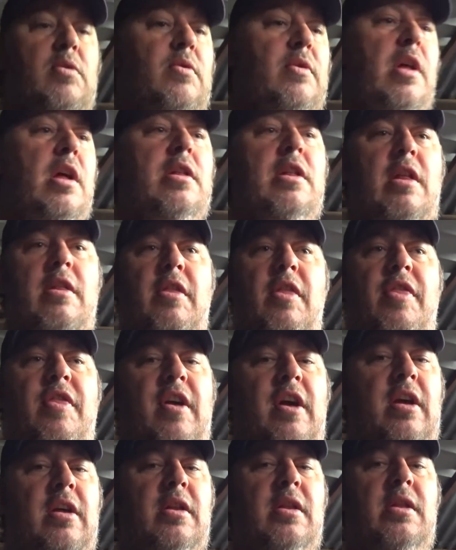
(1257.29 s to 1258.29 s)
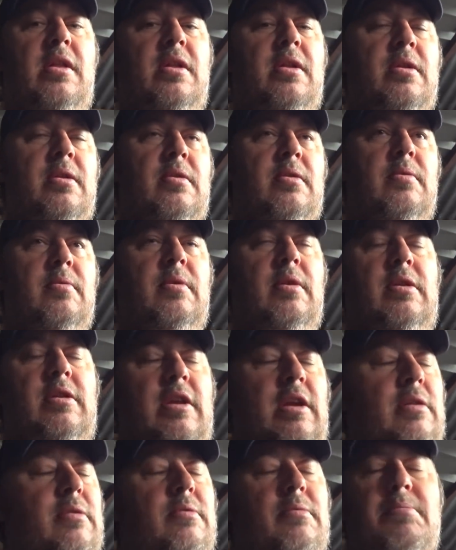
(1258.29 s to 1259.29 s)
all those other things,
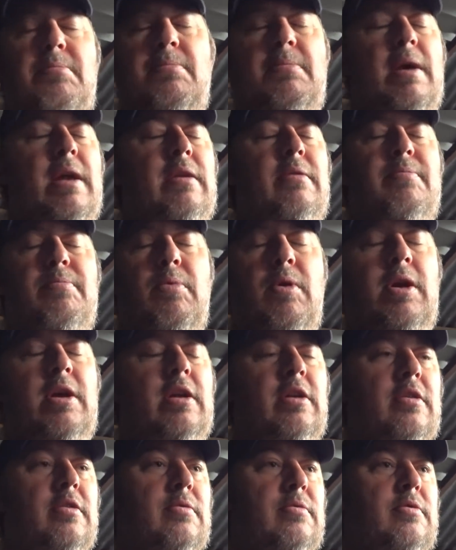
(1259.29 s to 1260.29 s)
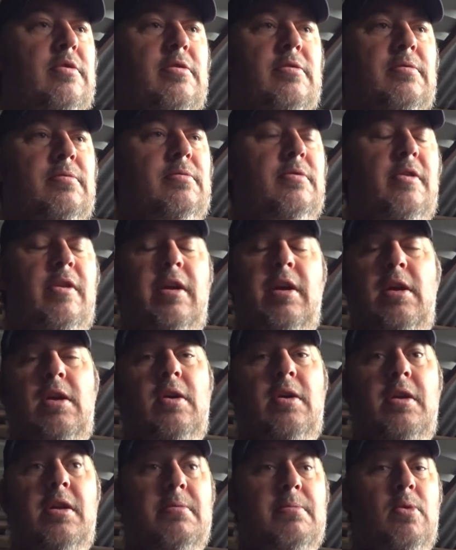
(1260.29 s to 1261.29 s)
it meant working till 2-3
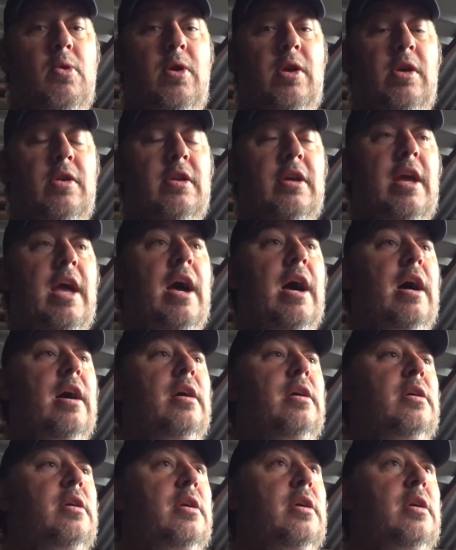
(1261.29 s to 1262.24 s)
o'clock in the morning on the car.